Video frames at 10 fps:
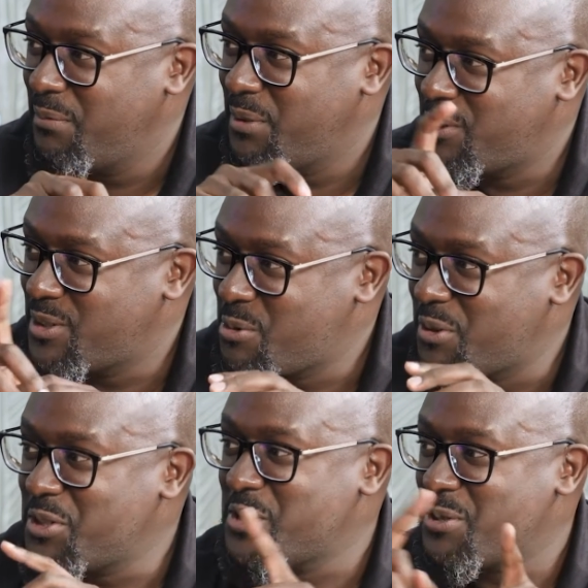because
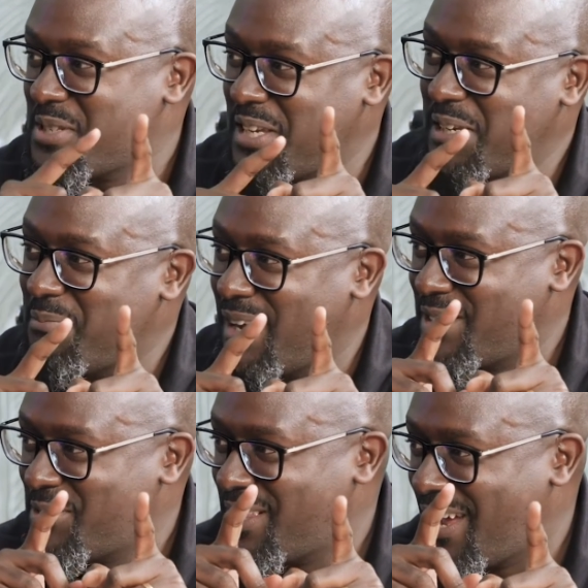questions were sent
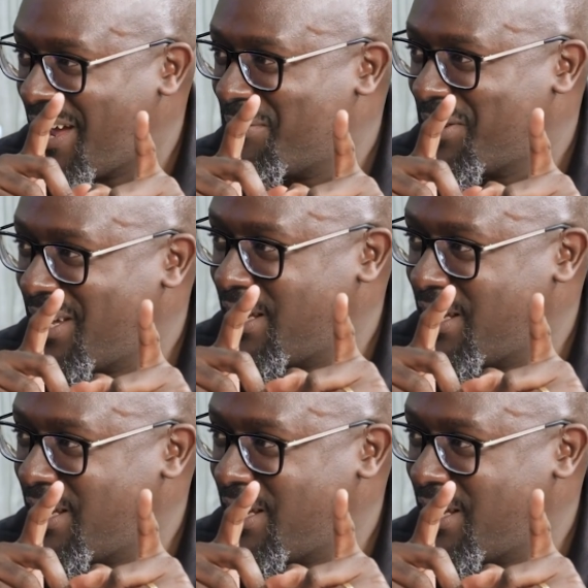back to the advocate.